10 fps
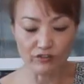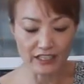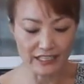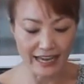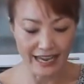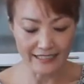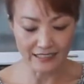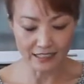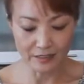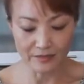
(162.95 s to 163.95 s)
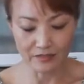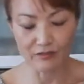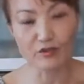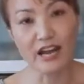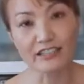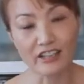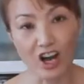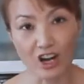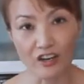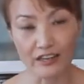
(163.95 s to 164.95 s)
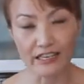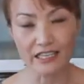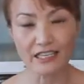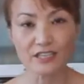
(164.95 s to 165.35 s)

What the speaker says: It has a little bit of red coloring,